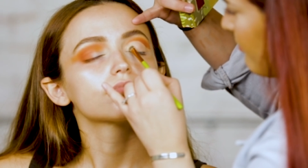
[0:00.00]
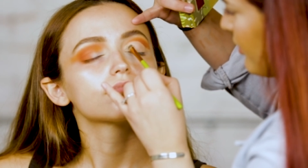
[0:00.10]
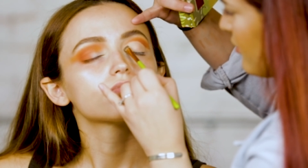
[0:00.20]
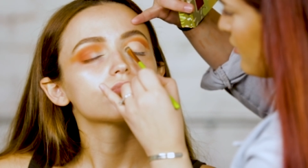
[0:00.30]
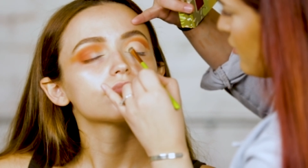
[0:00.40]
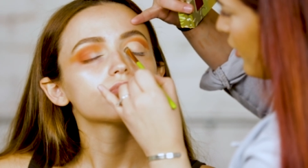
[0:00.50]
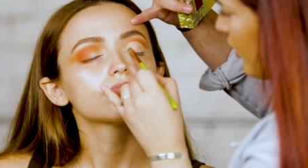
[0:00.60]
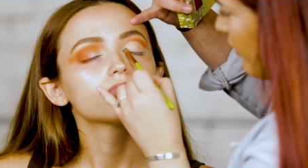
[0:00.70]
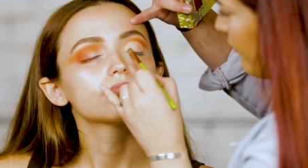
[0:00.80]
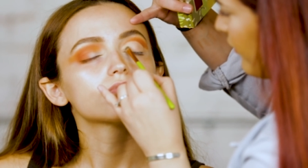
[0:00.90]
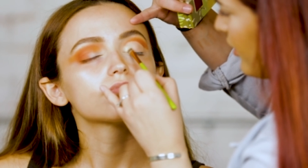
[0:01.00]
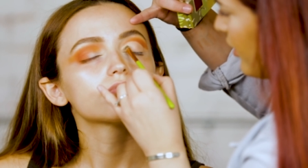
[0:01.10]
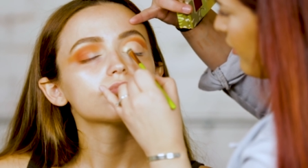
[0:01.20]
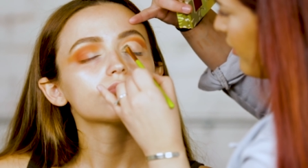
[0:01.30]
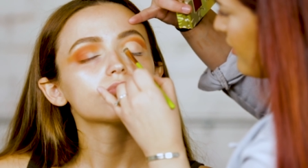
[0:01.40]
I'm gonna start off the
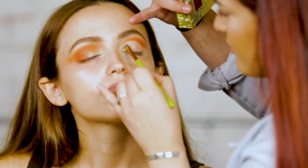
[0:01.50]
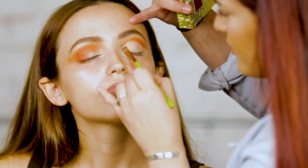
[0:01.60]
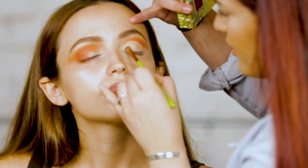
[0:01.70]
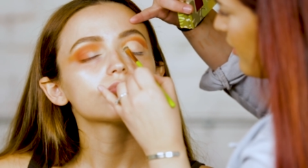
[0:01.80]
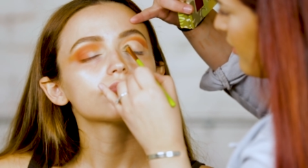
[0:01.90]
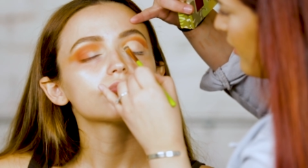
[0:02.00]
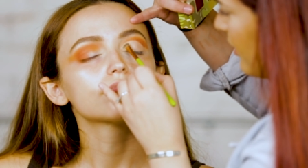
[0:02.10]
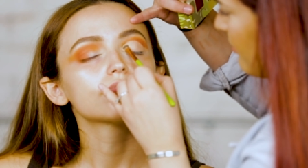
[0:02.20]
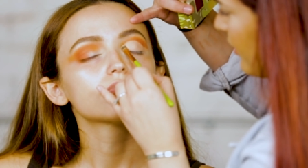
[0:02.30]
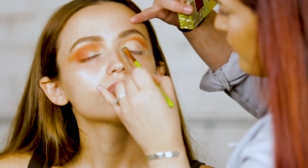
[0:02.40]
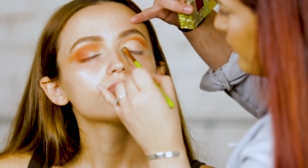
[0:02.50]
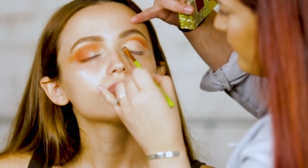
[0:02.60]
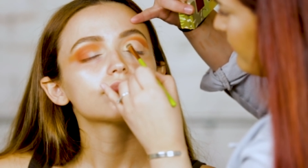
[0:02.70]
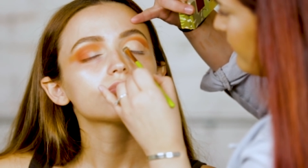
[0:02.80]
cut crease with El Malecón.